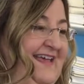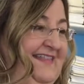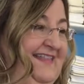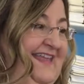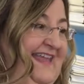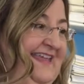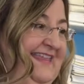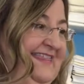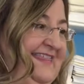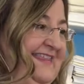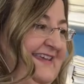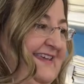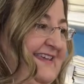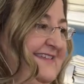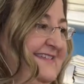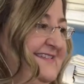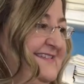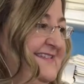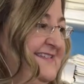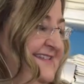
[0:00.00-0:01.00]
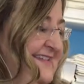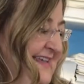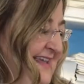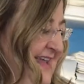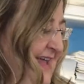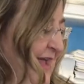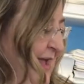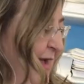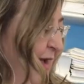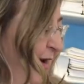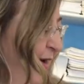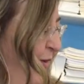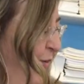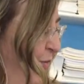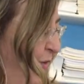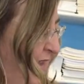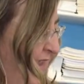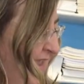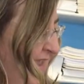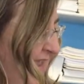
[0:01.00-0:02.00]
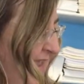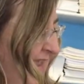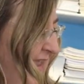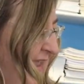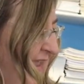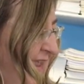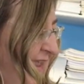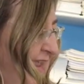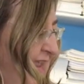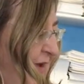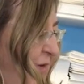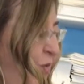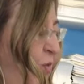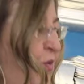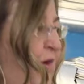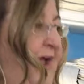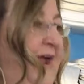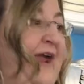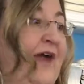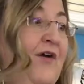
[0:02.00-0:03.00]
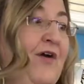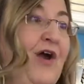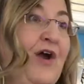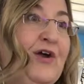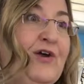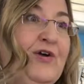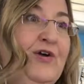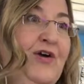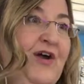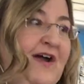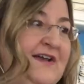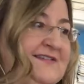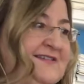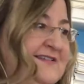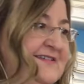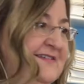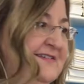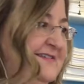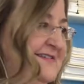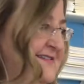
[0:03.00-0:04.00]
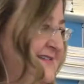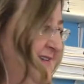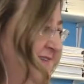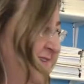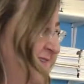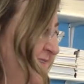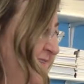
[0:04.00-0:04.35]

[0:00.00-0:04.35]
like this. We wear our crosses,